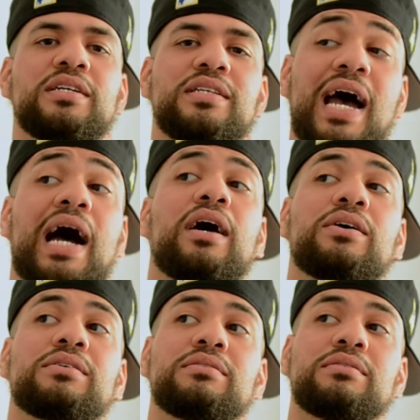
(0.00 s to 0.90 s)

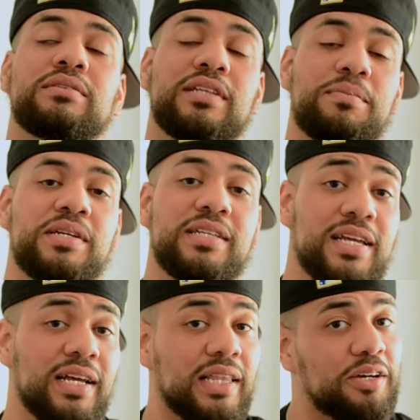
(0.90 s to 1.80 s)
Now, let me
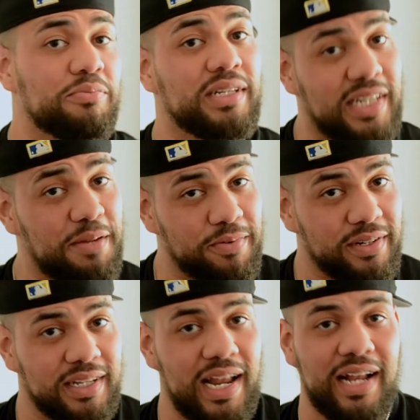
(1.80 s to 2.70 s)
dig a little bit deeper
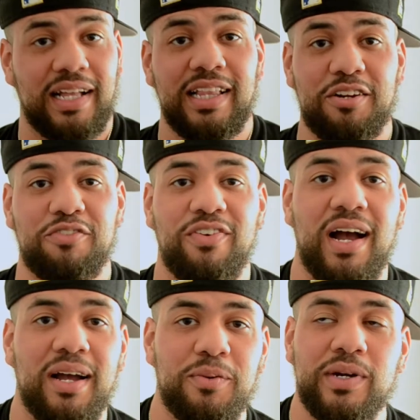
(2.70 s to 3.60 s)
into that and
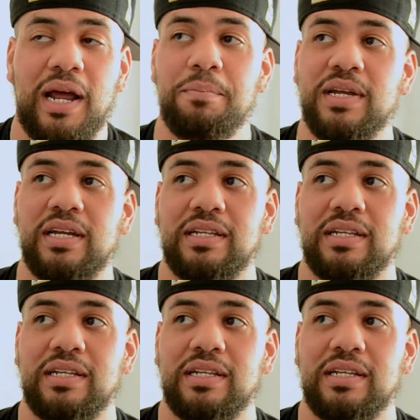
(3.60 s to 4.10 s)
clarify what I mean.